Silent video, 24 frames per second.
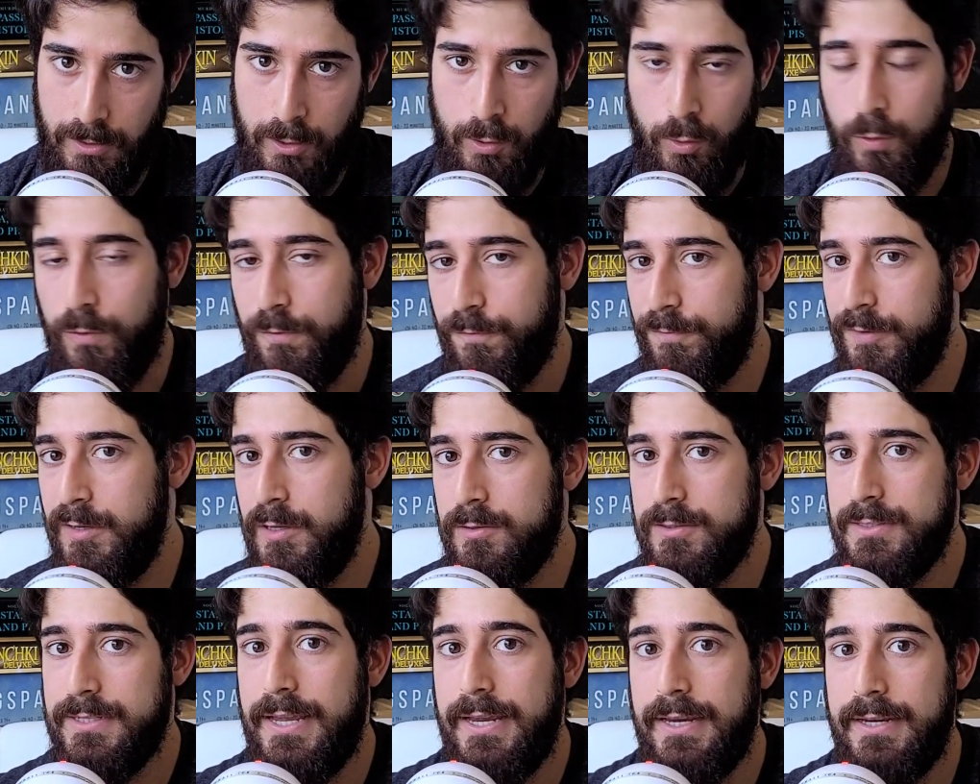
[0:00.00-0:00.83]
or
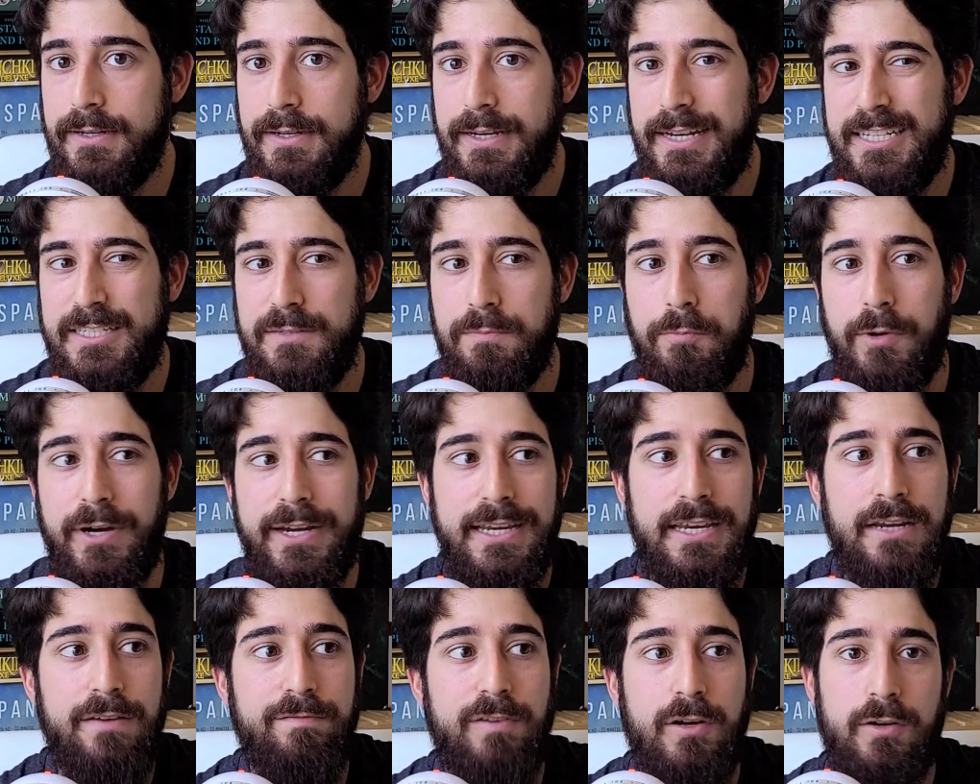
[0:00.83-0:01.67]
feels like it's
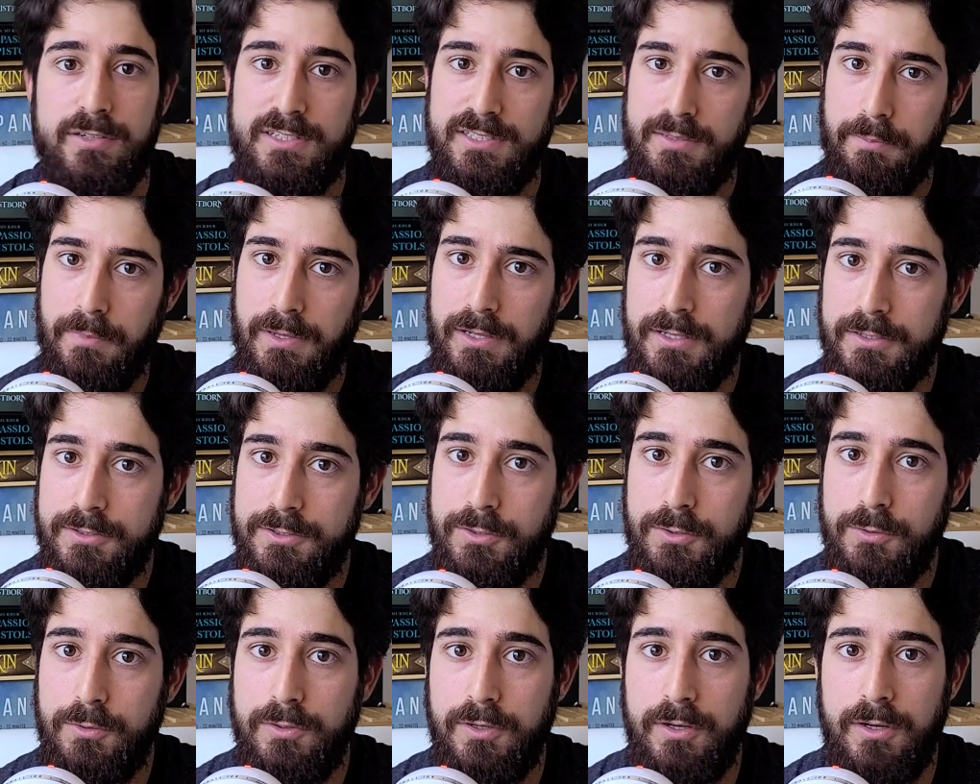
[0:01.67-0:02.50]
breaking
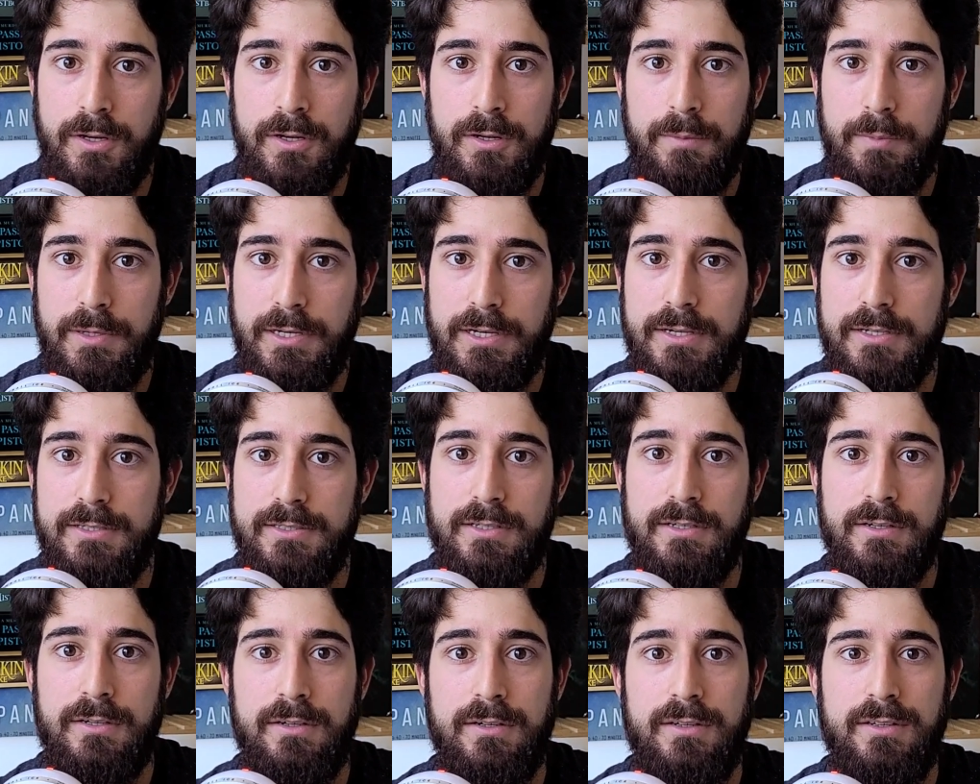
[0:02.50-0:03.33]
verisimilitude because
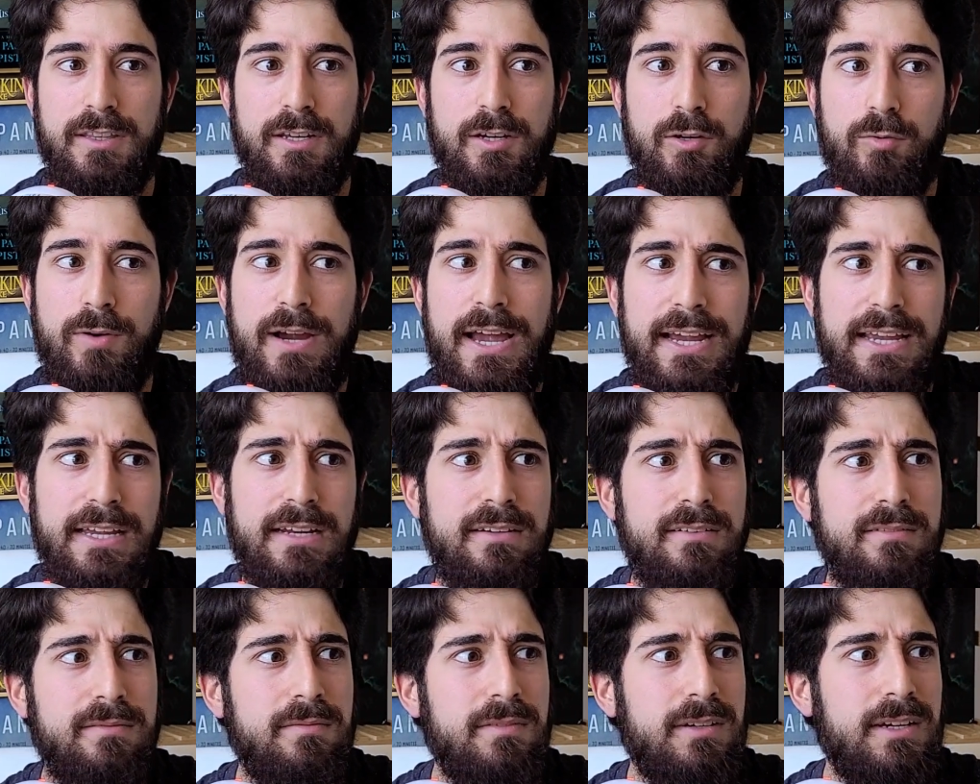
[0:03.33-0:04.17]
the
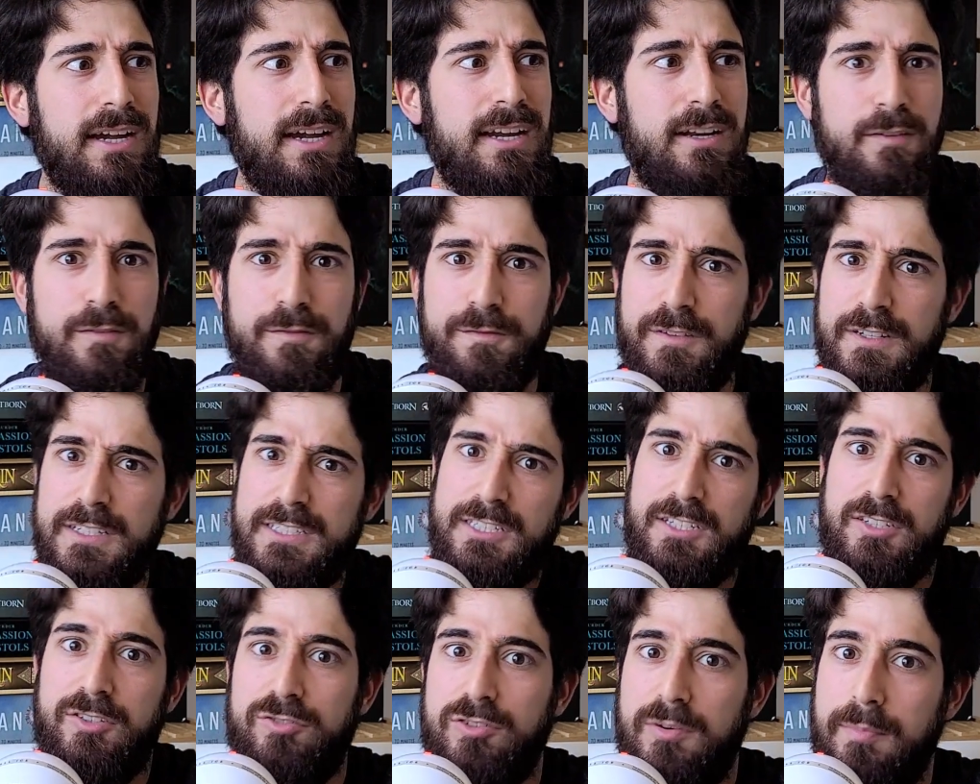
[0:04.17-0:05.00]
Kraken kind of fits a
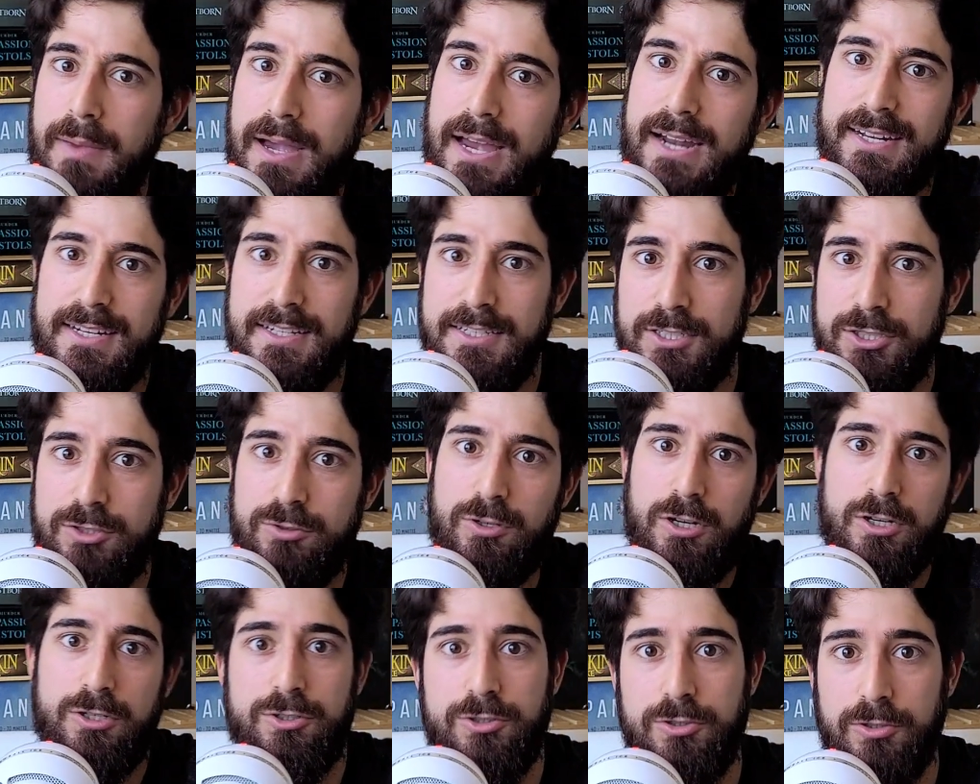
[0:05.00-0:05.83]
dramatic
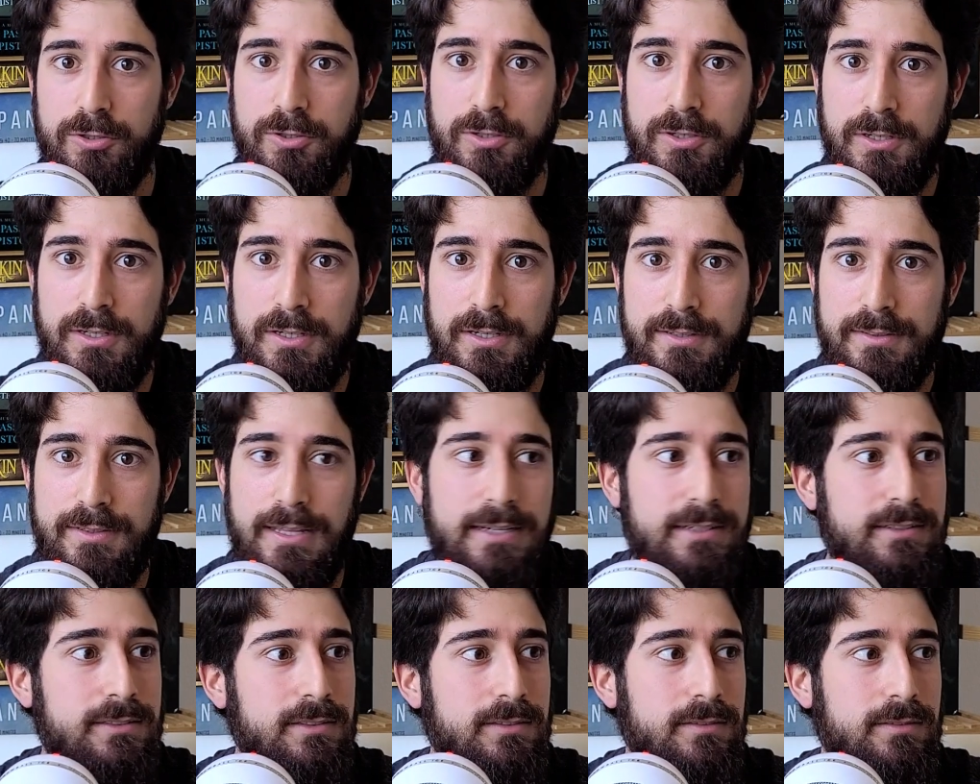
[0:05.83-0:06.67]
structure
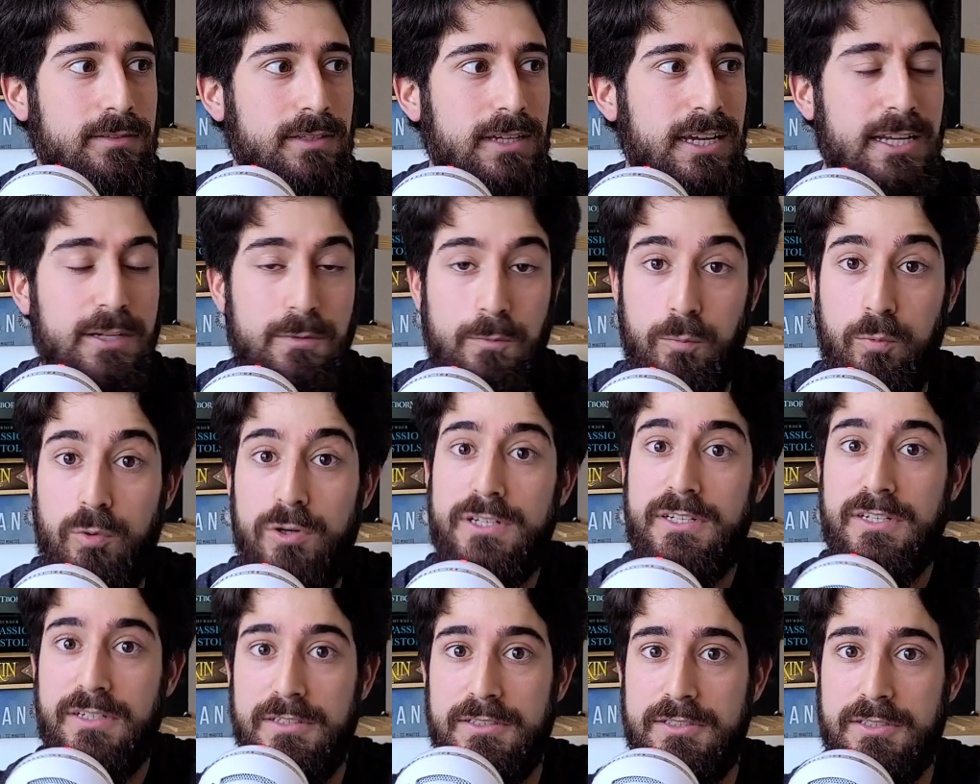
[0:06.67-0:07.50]
that it
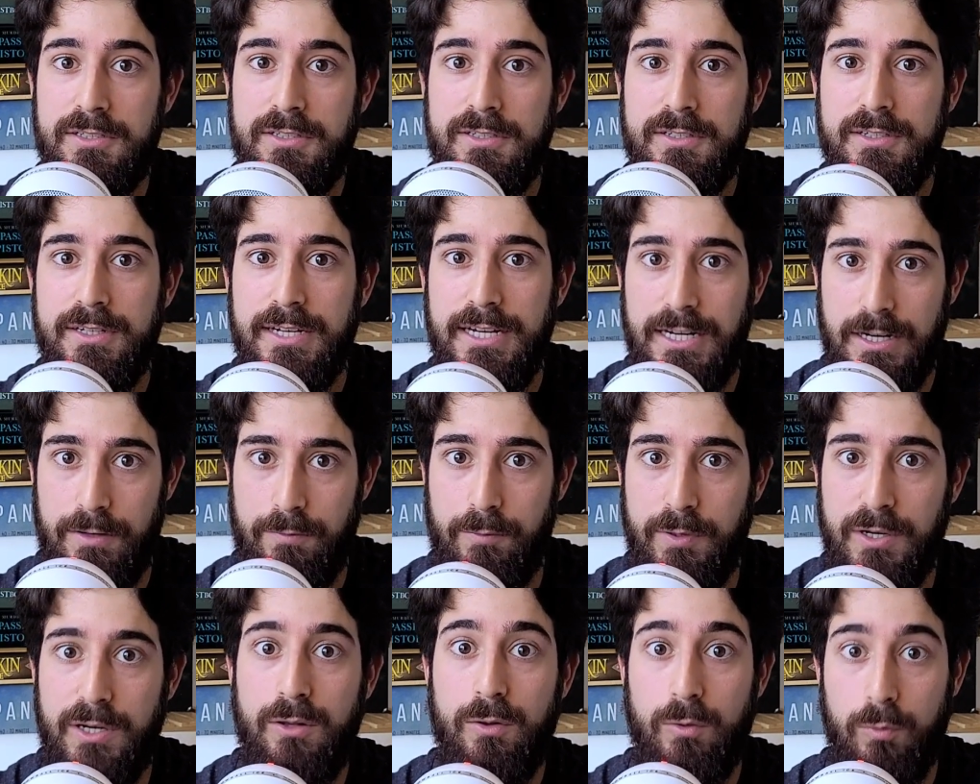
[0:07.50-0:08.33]
wouldn't in a
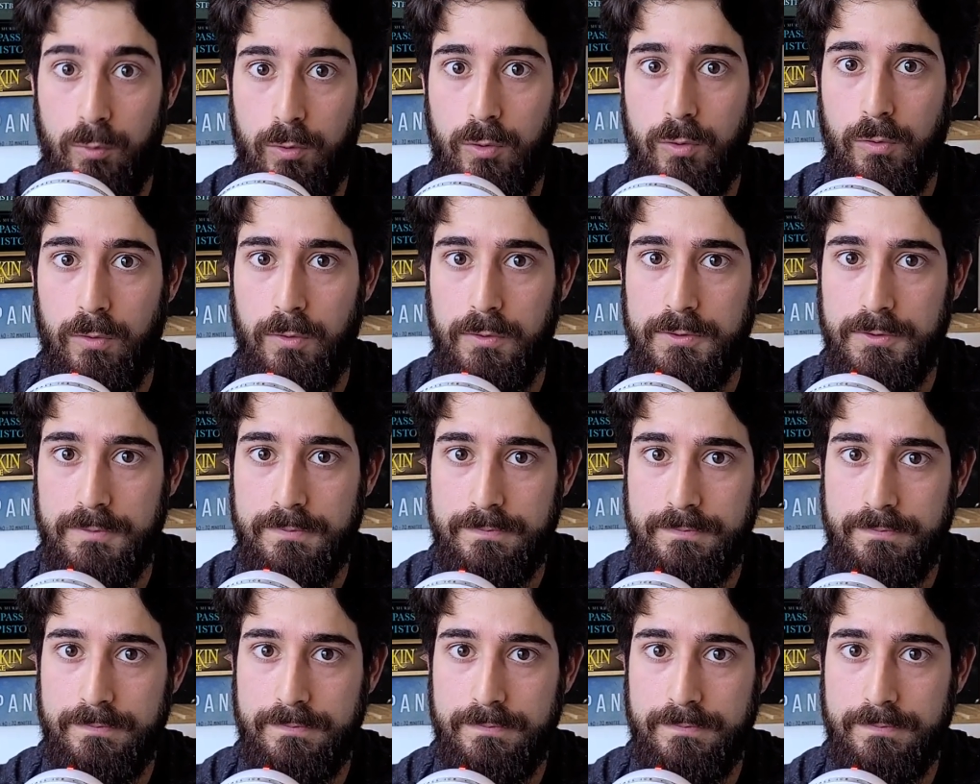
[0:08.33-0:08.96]
real world.